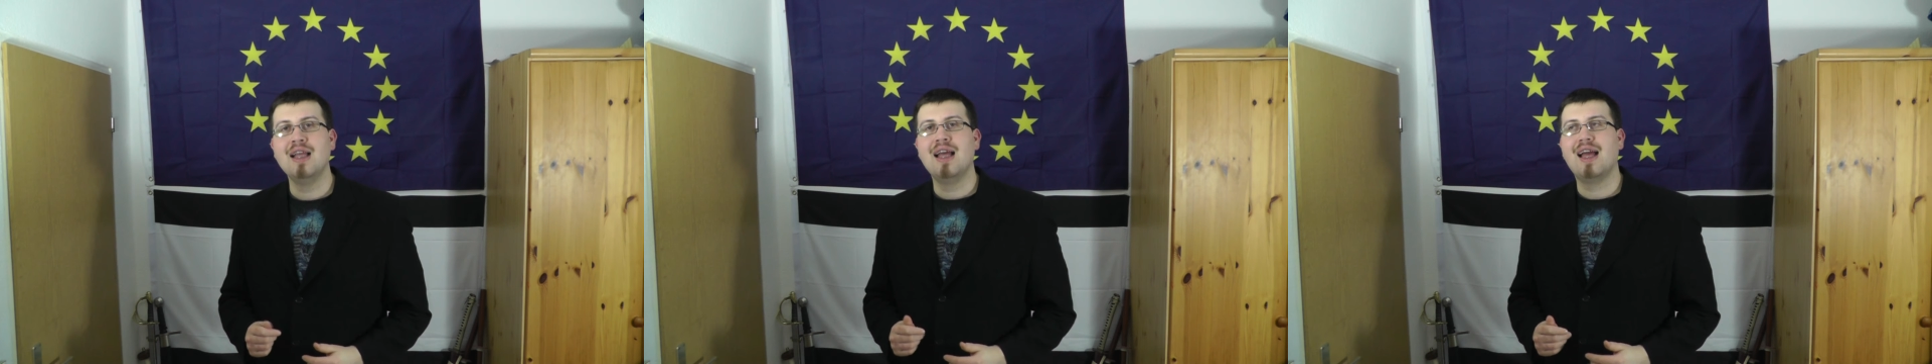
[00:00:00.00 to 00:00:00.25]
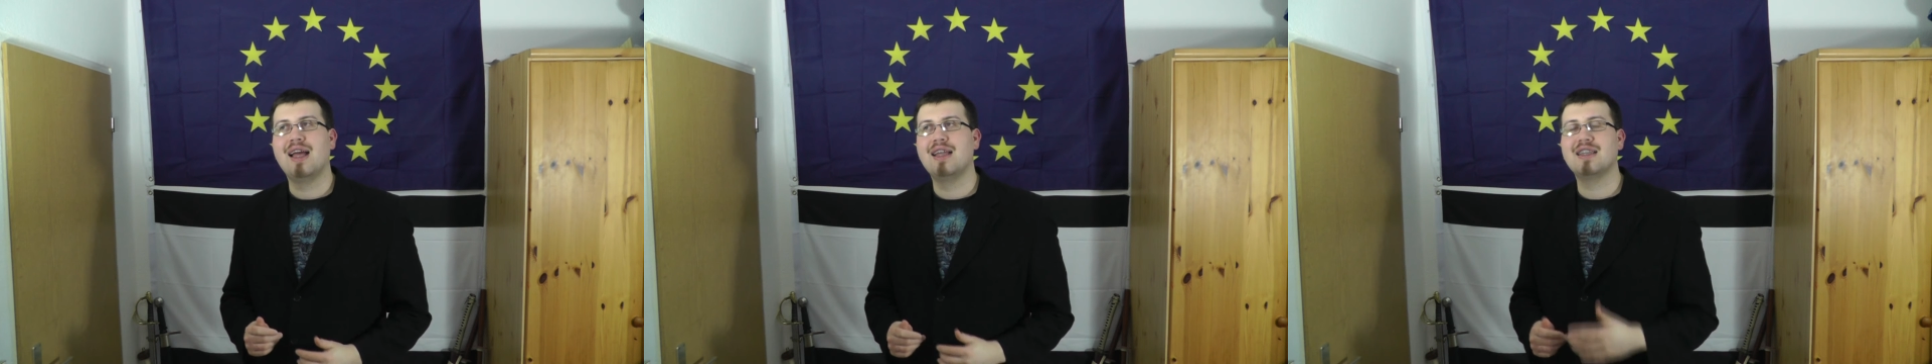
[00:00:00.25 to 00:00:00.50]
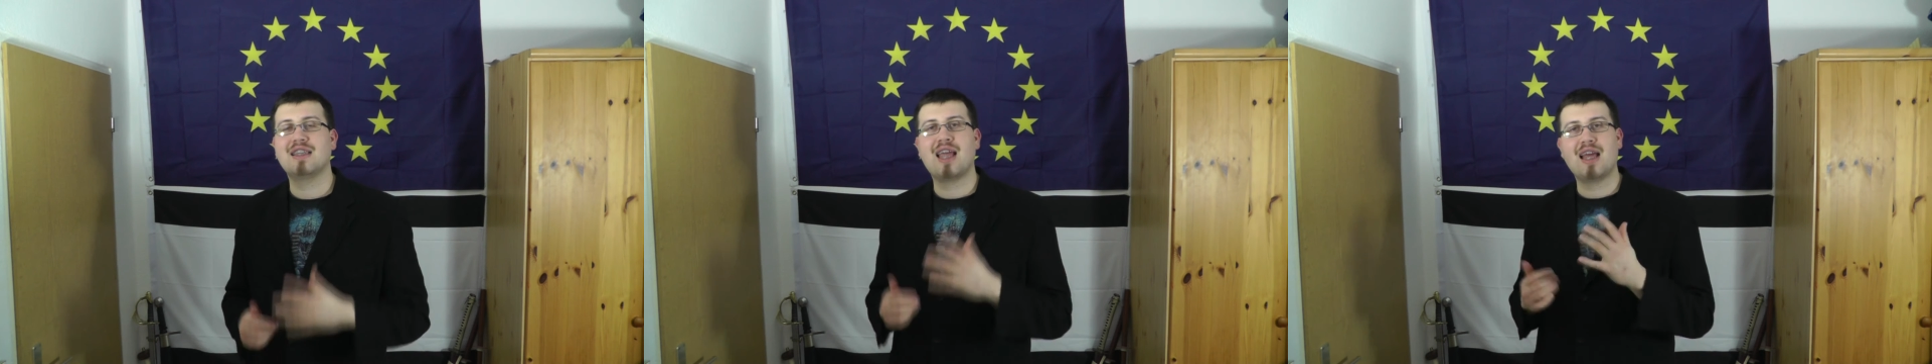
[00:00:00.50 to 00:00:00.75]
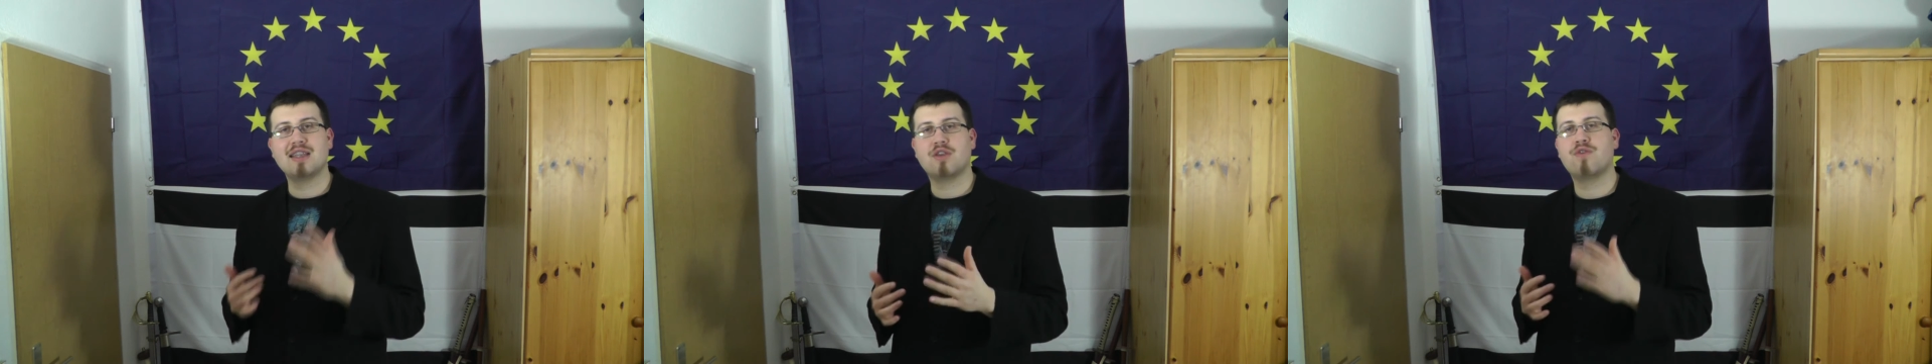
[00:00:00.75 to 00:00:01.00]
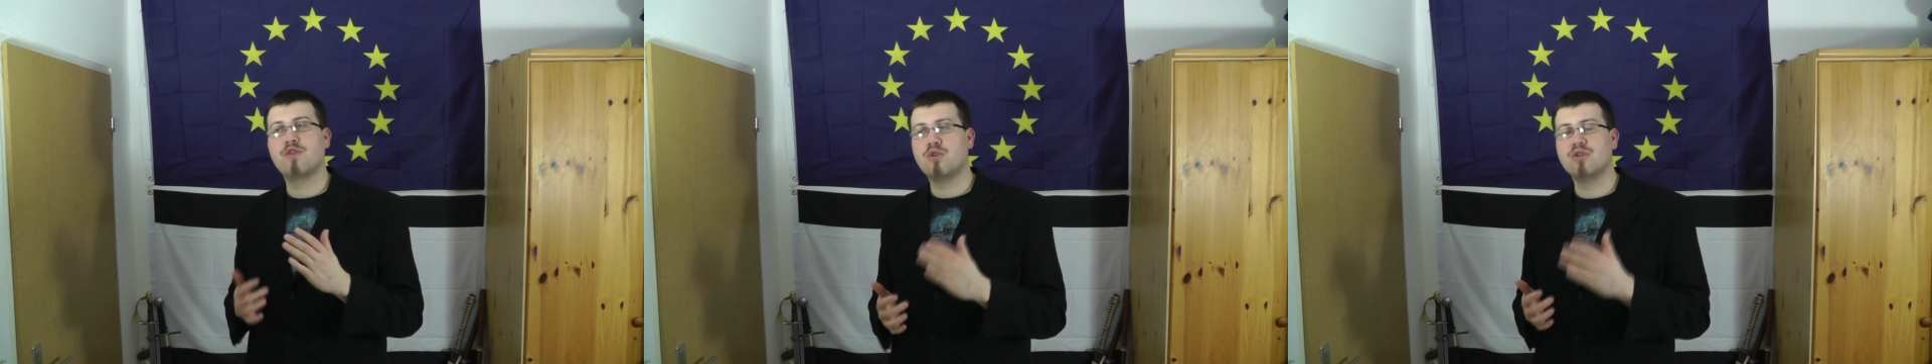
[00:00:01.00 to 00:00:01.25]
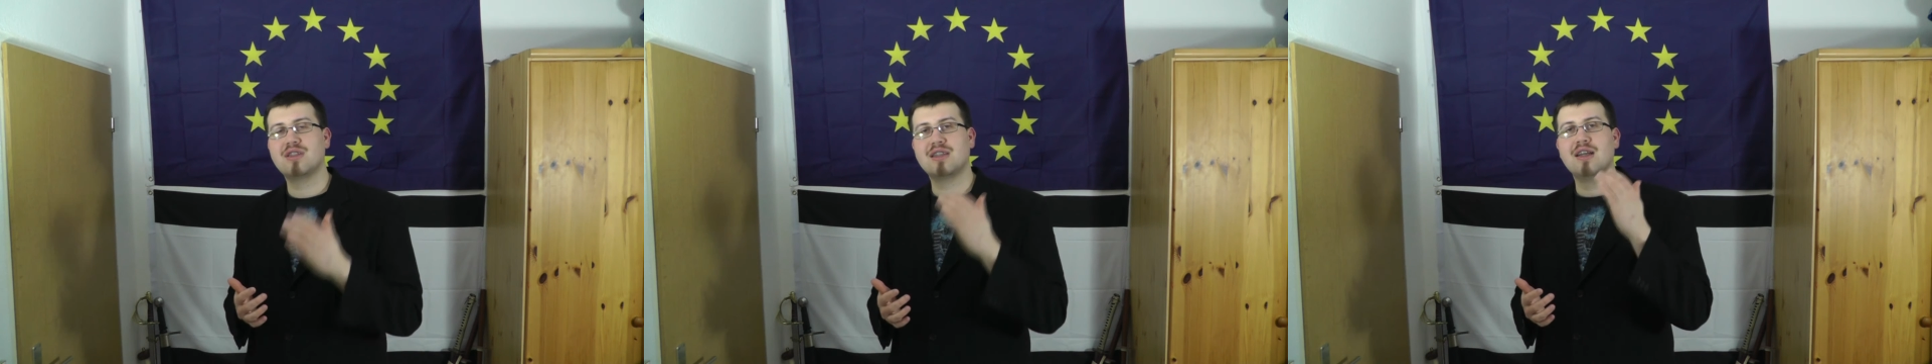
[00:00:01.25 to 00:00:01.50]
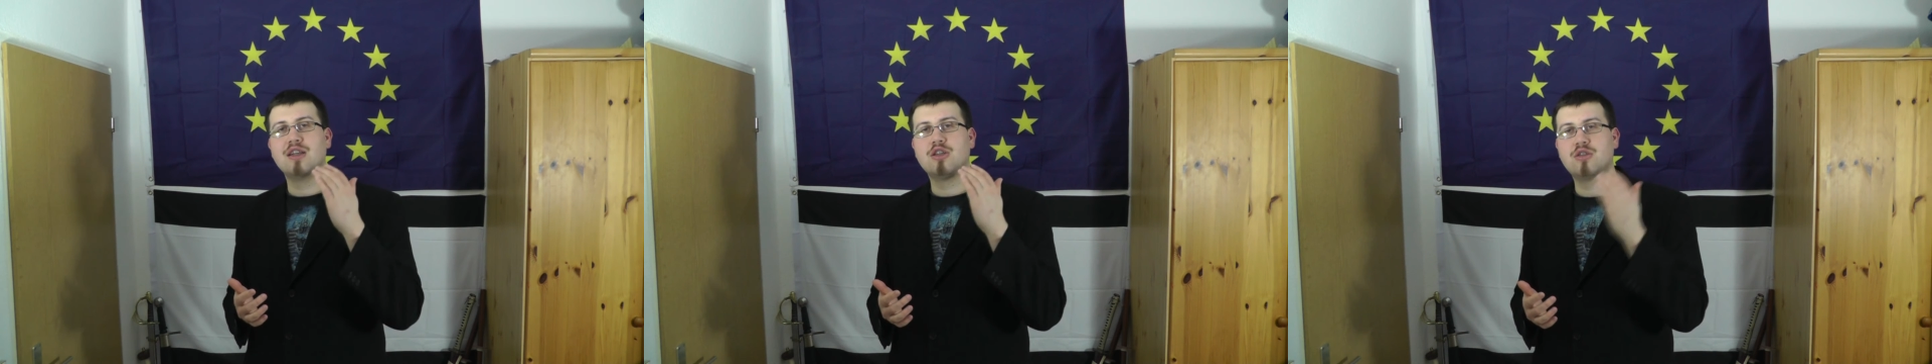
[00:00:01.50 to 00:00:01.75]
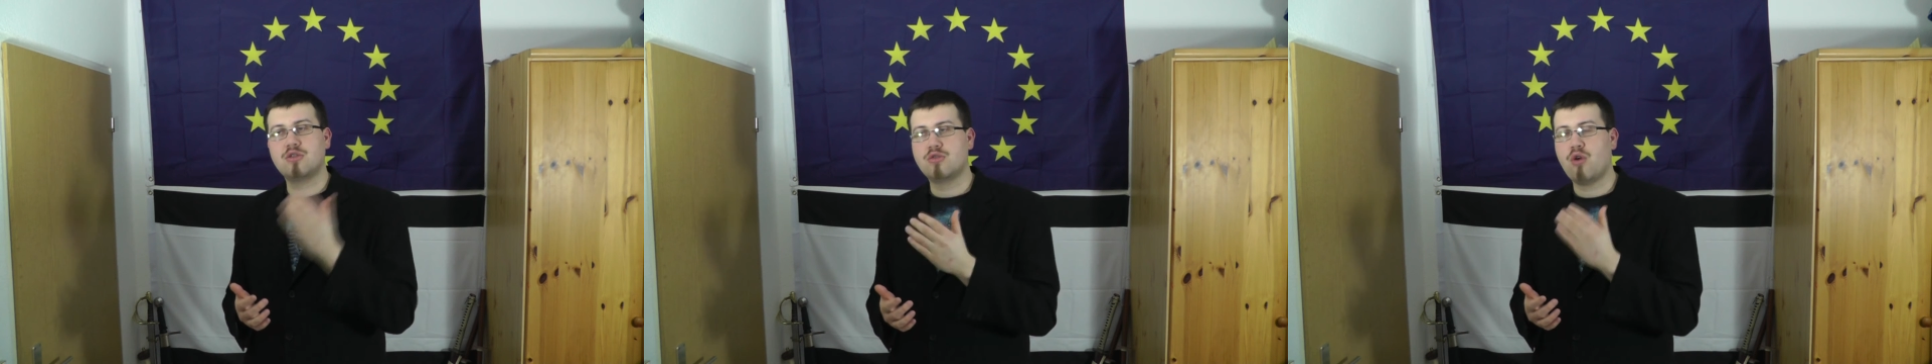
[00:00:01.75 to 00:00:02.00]
and it has of course
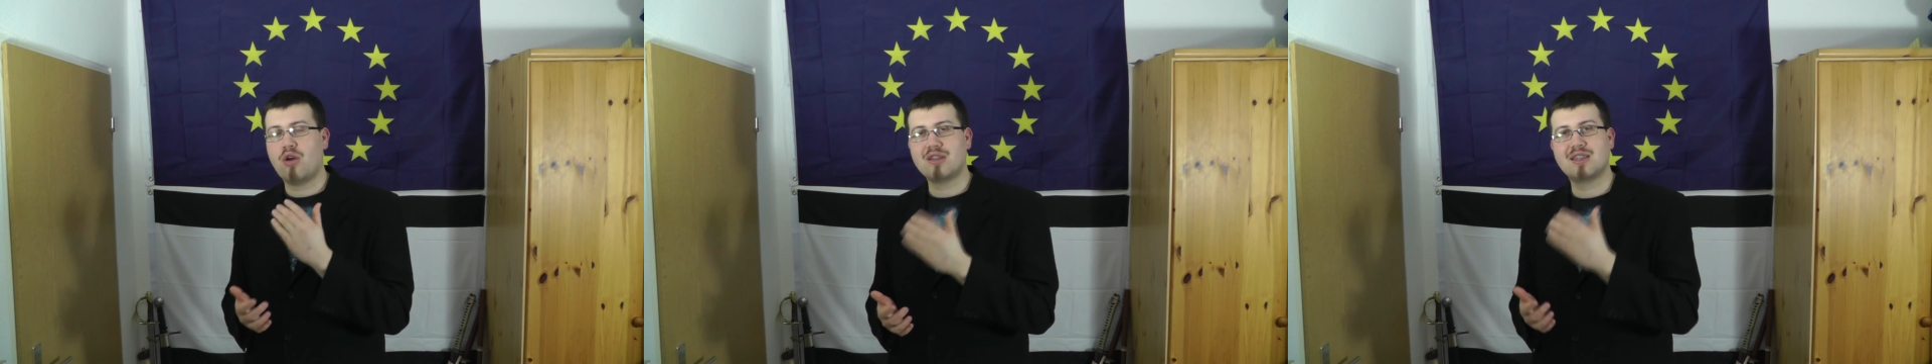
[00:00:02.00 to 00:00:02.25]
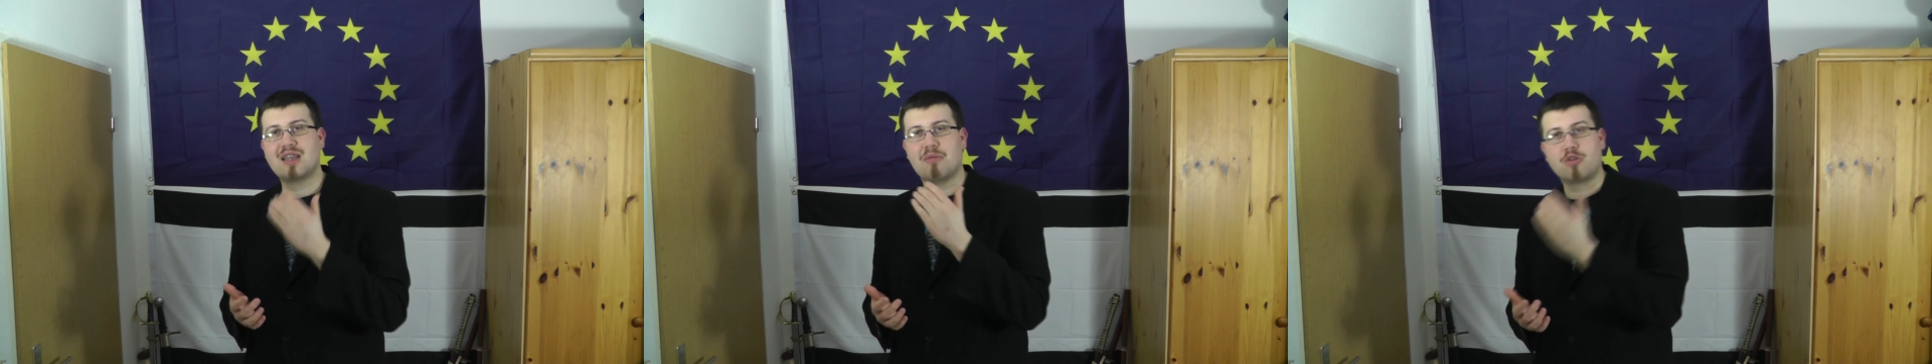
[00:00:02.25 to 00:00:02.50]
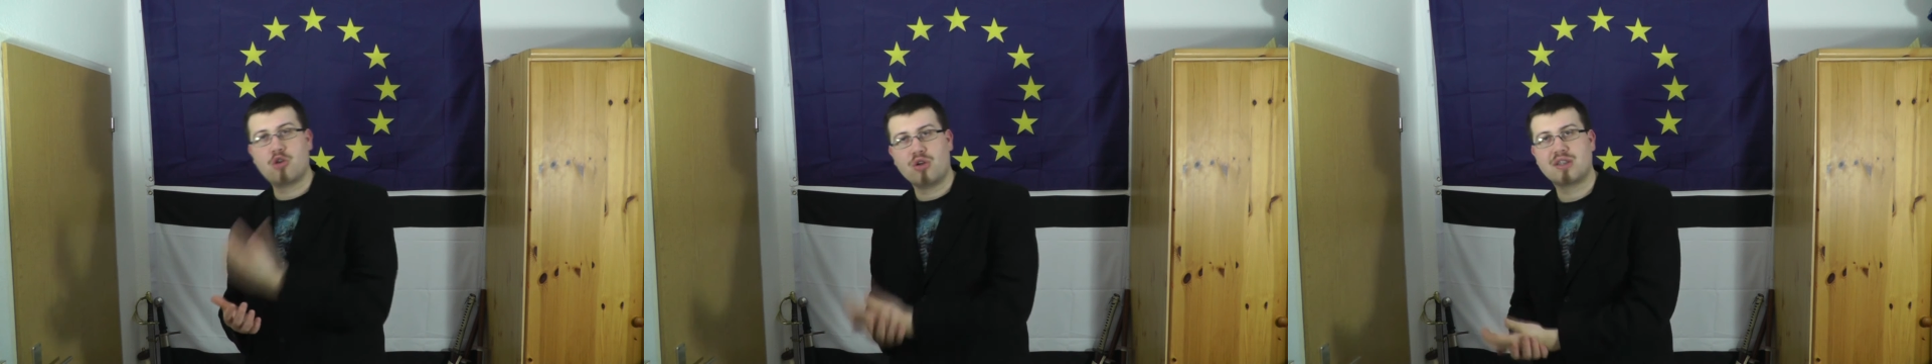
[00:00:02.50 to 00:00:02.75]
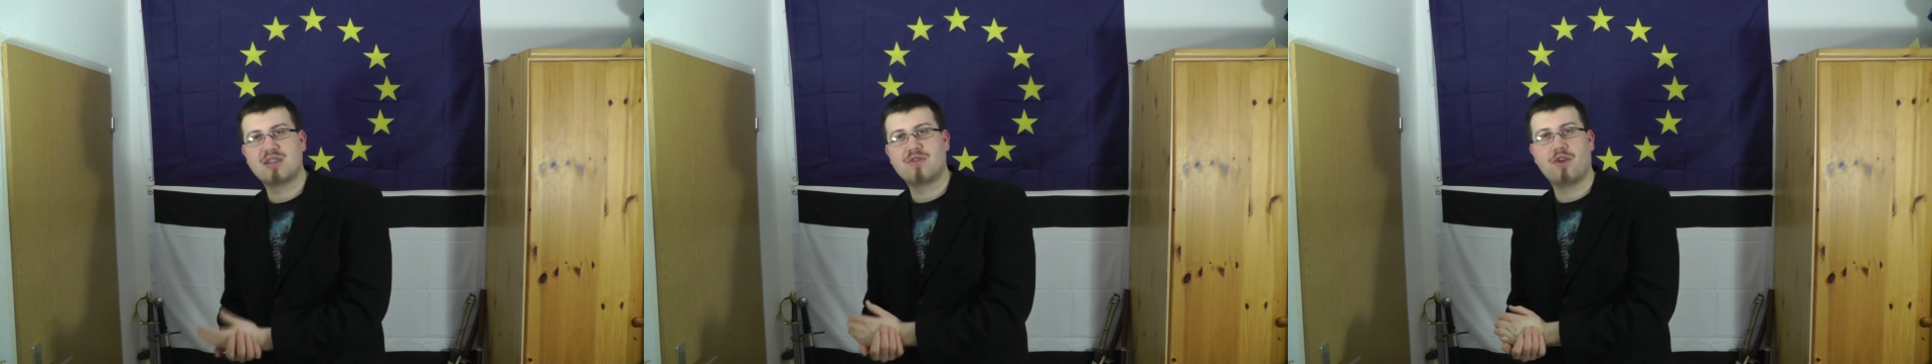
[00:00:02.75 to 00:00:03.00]
draws some cost